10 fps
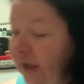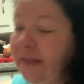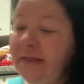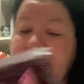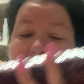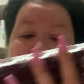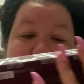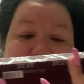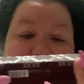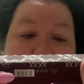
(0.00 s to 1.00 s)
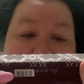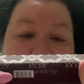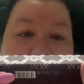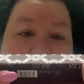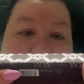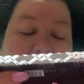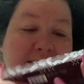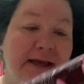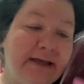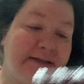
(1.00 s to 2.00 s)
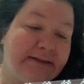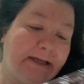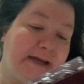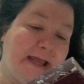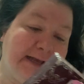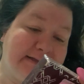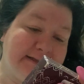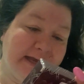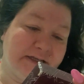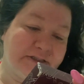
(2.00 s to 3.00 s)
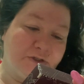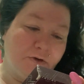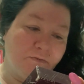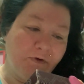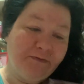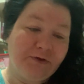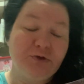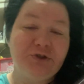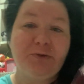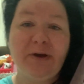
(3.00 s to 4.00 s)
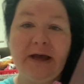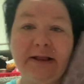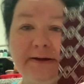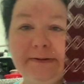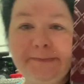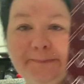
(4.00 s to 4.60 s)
And then the last one is an XX Revolution palette